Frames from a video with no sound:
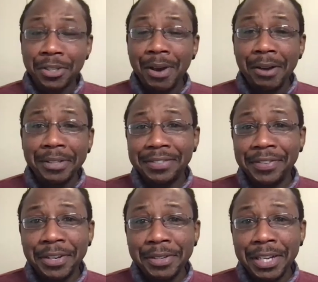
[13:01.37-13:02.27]
2 hours if
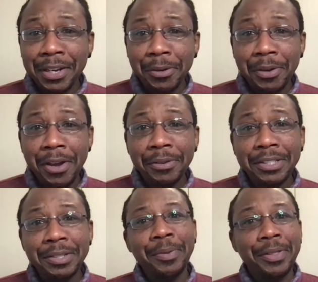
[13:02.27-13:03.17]
you're using
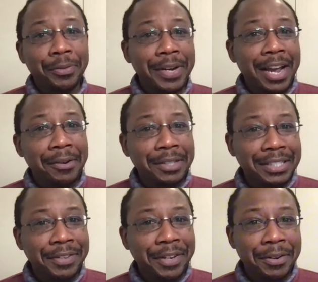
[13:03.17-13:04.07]
glucose, but 3 hours
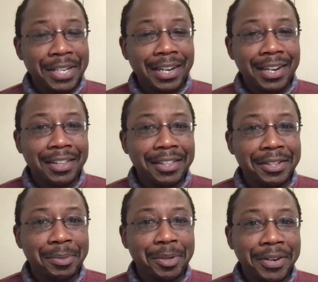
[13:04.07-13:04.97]
if you're using any other
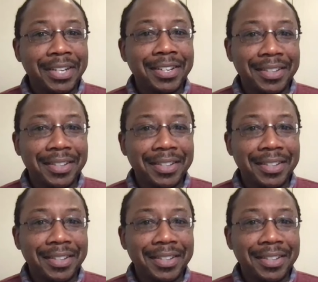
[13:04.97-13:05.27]
substrate.